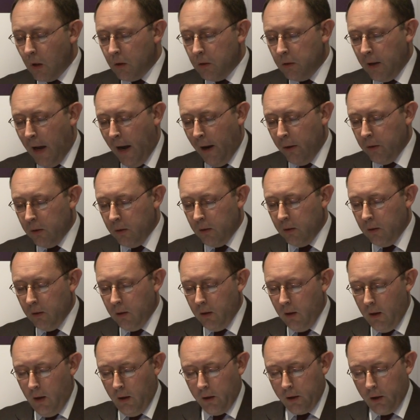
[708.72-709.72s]
Now,
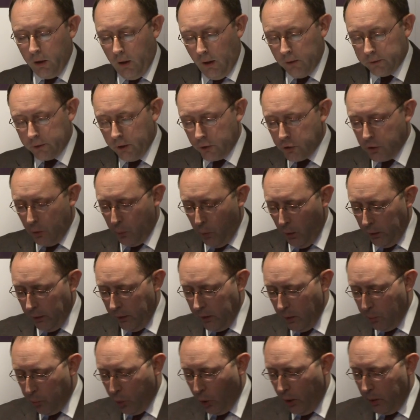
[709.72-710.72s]
I'll touch on one
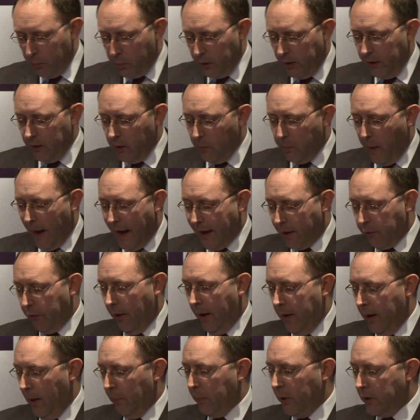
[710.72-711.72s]
other point, but in the
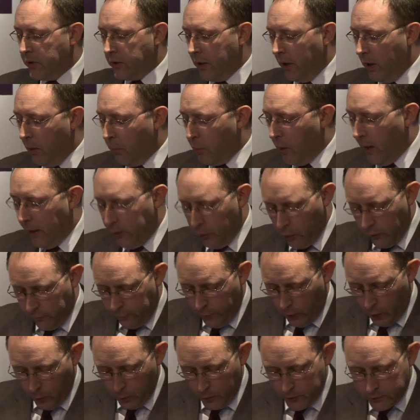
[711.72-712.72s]
background, I'm just going to play you a
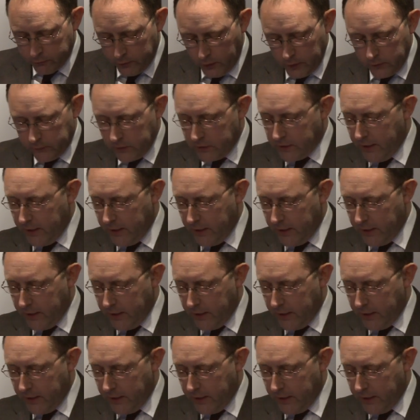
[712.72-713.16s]
film which runs for